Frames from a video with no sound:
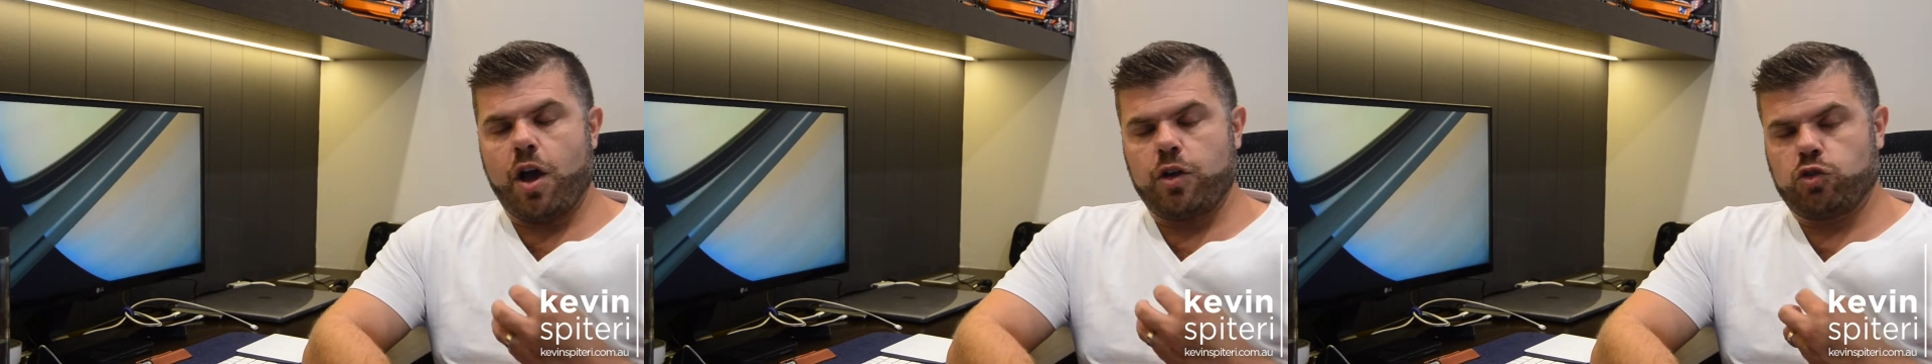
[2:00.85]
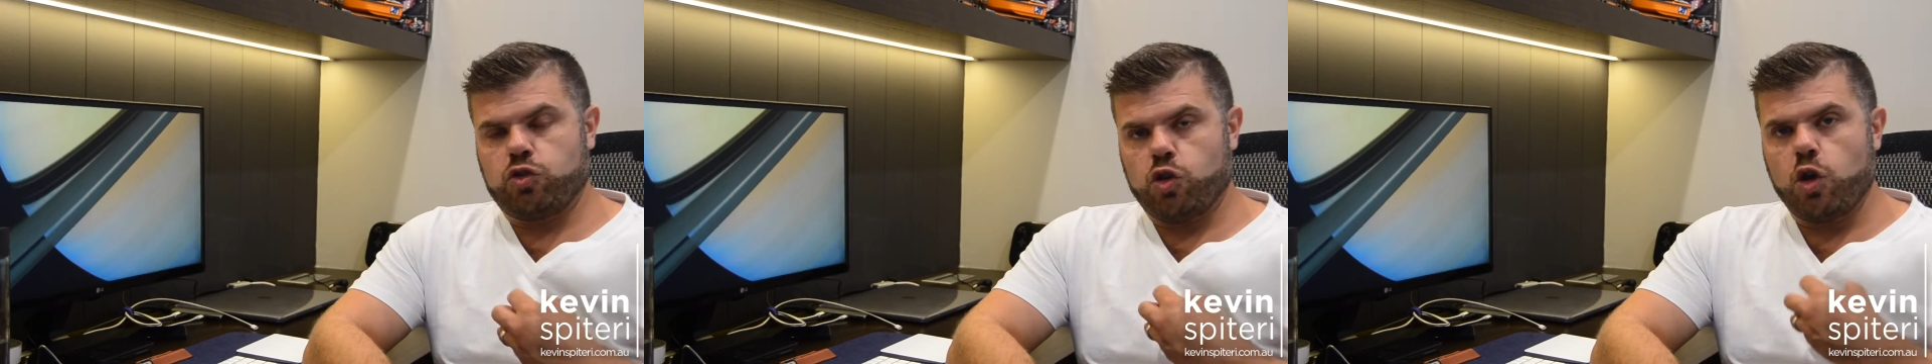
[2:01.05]

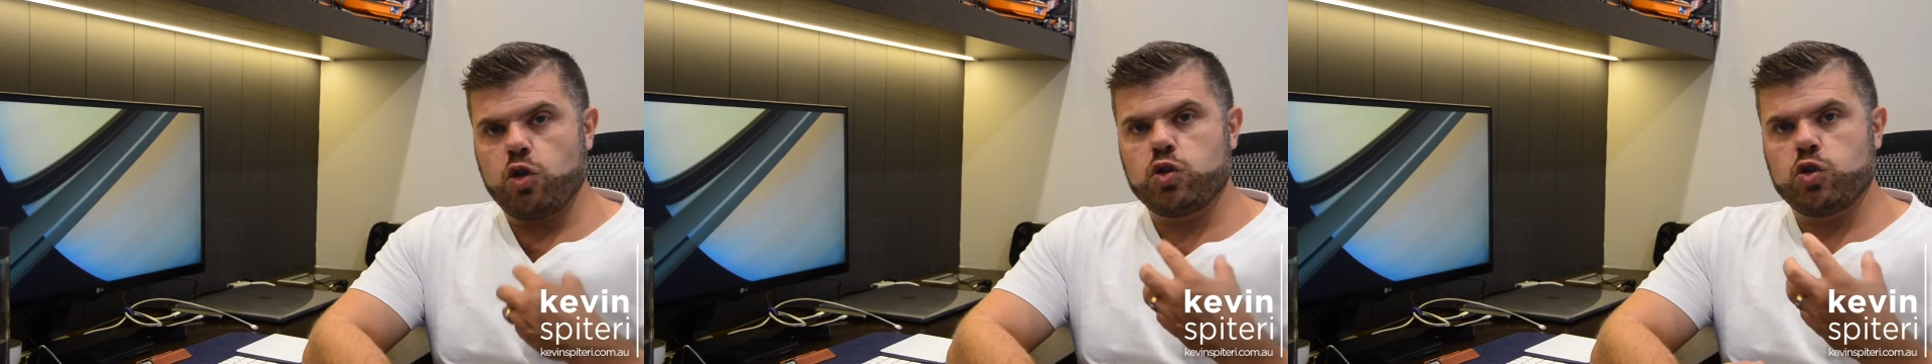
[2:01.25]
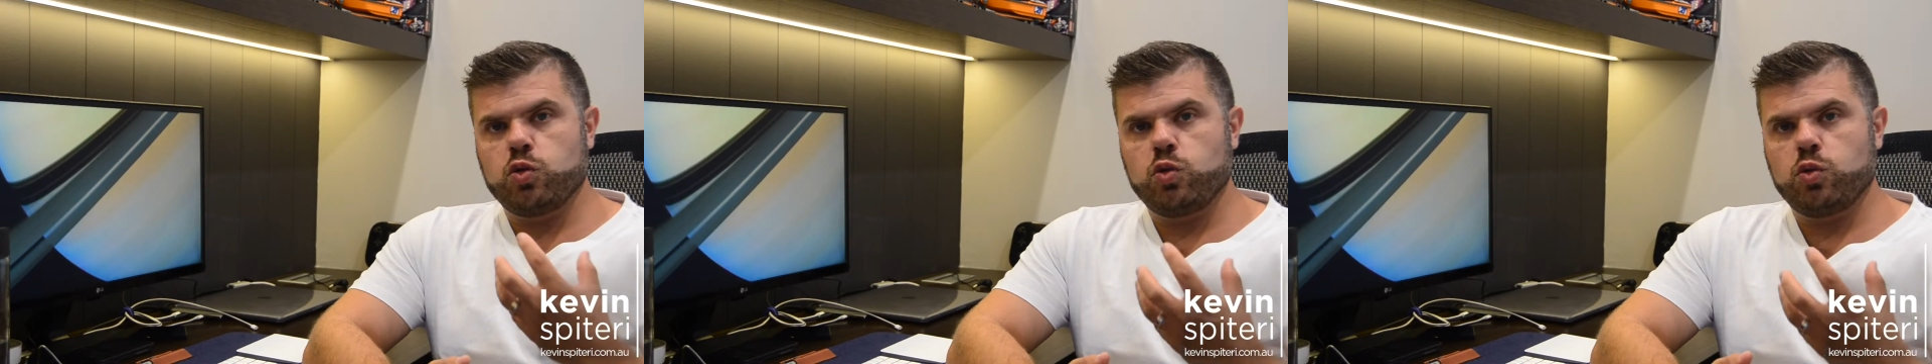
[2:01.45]

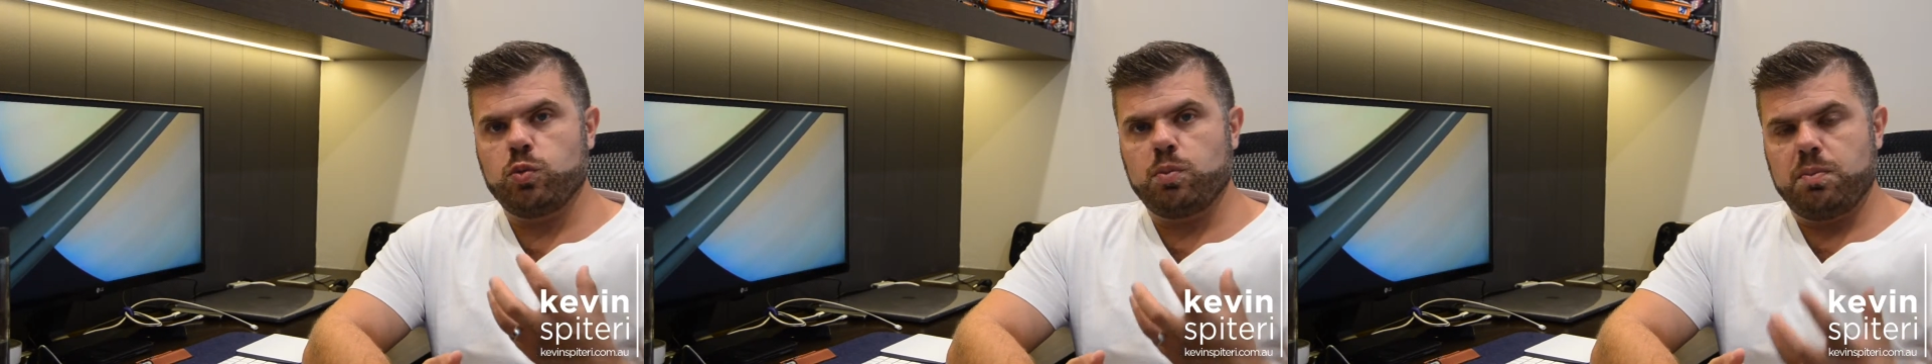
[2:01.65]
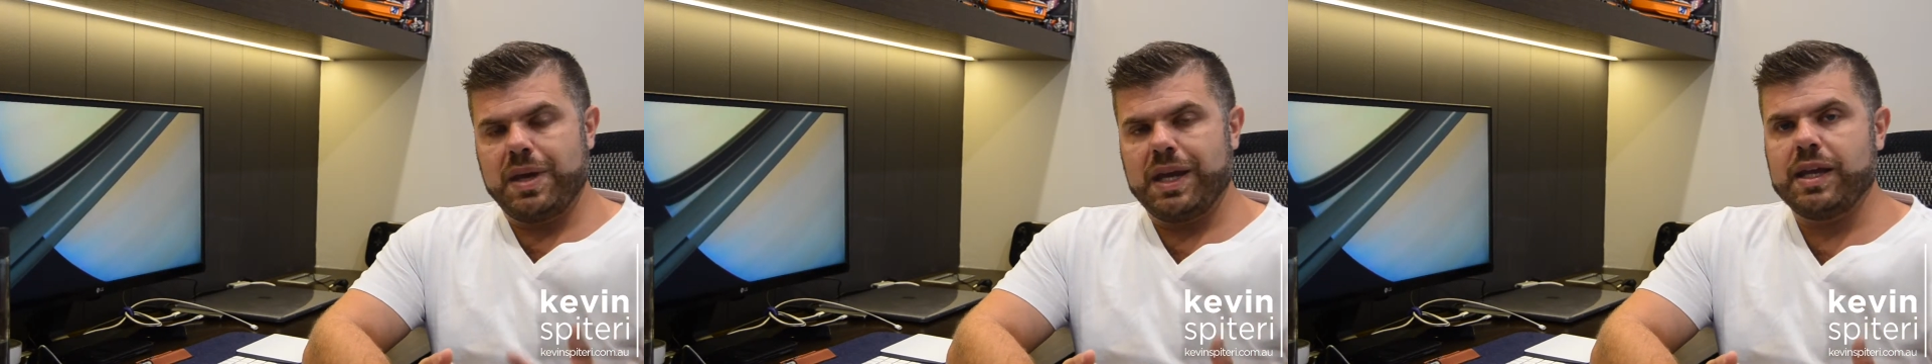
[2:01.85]
social
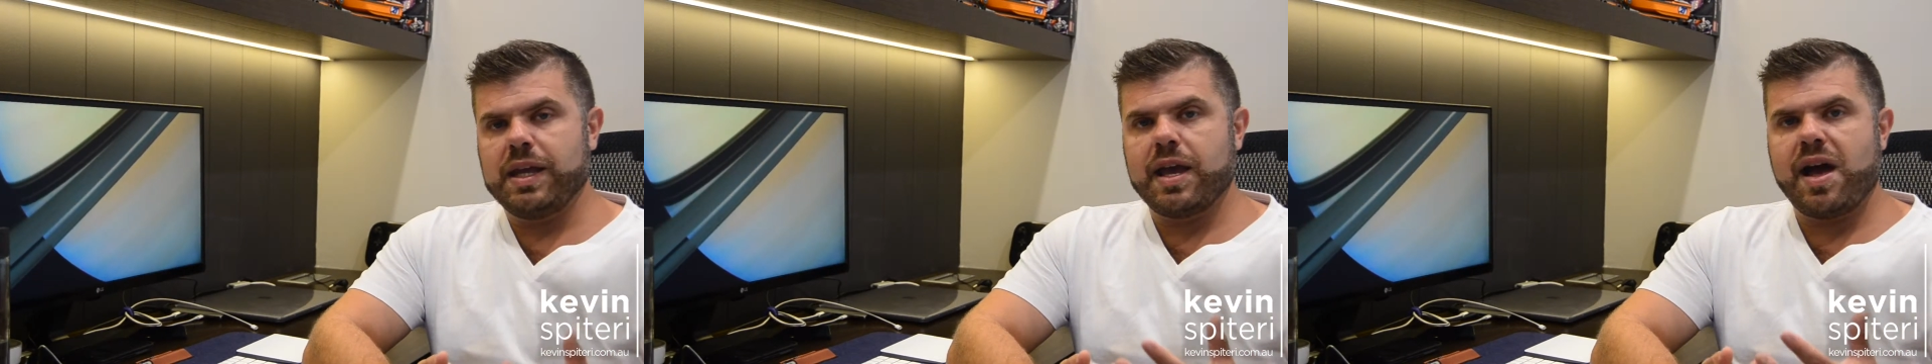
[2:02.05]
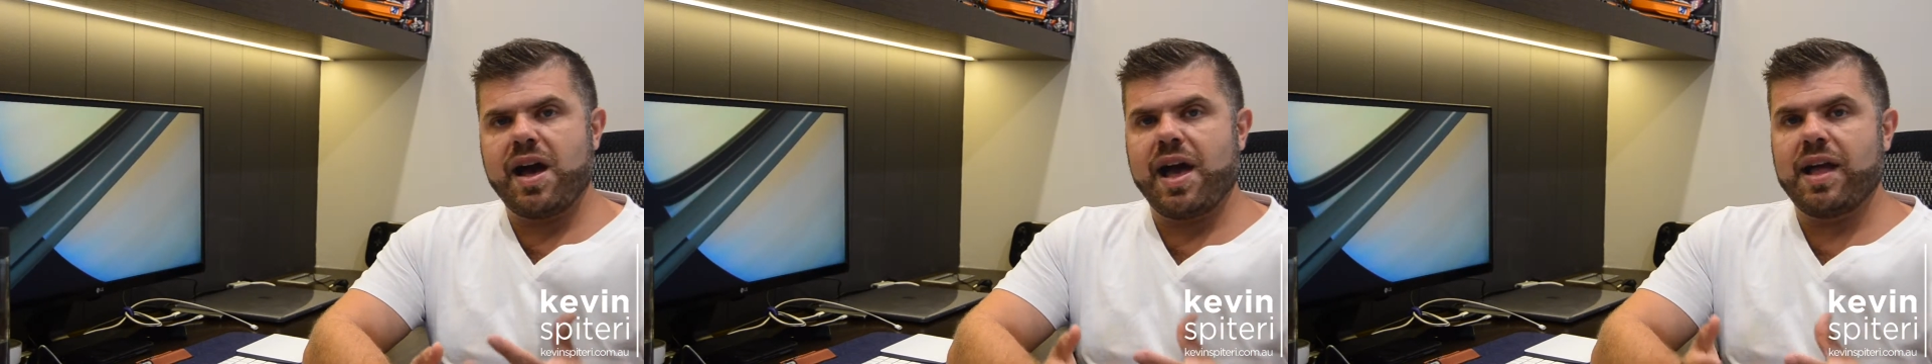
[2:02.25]

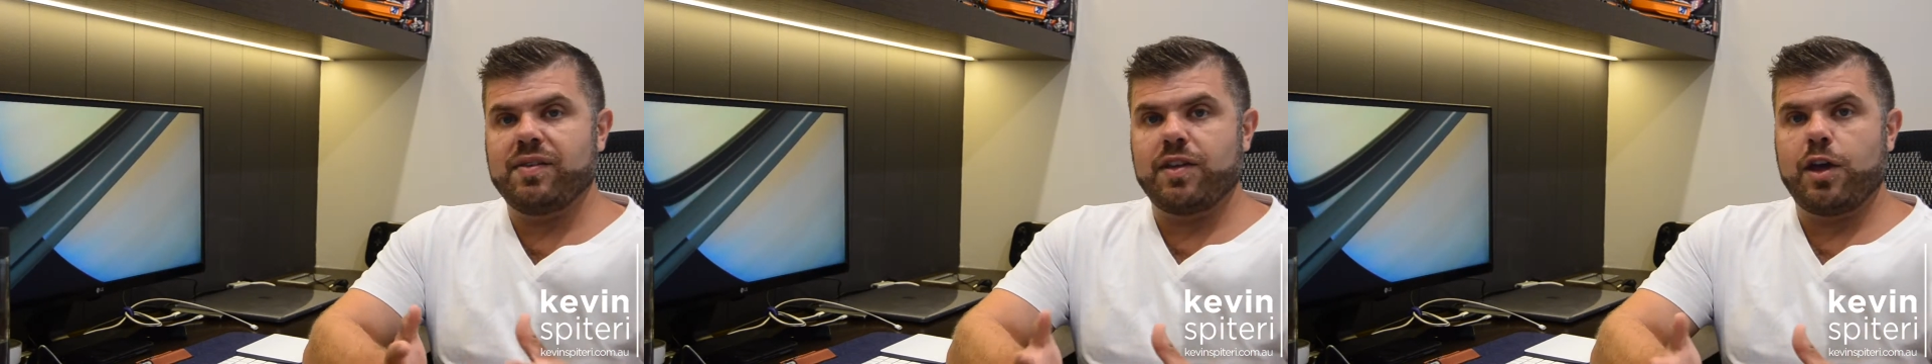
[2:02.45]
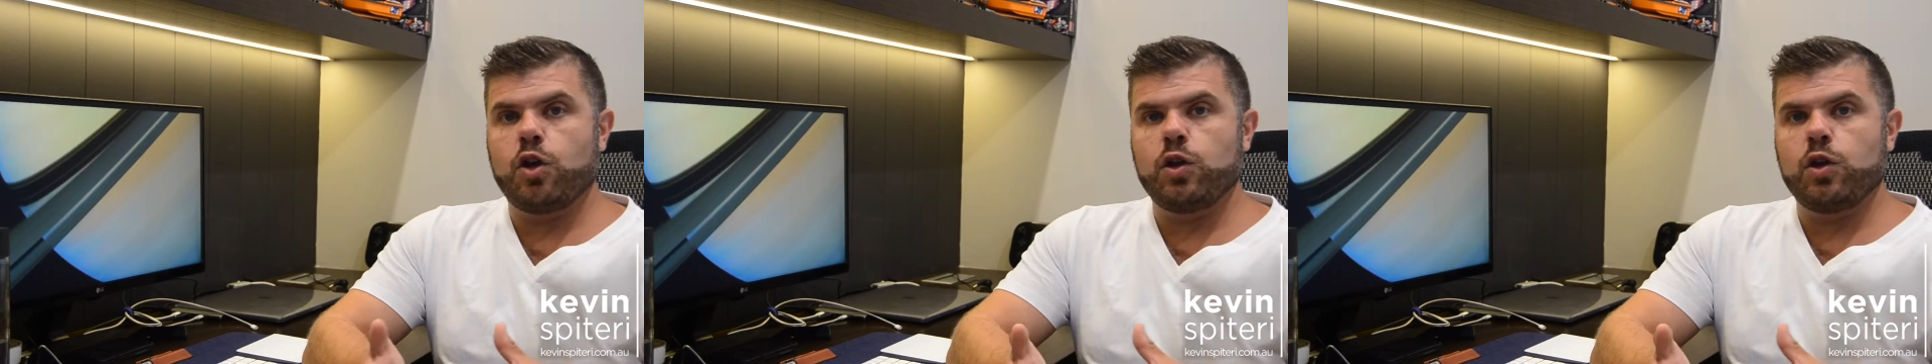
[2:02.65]
media and say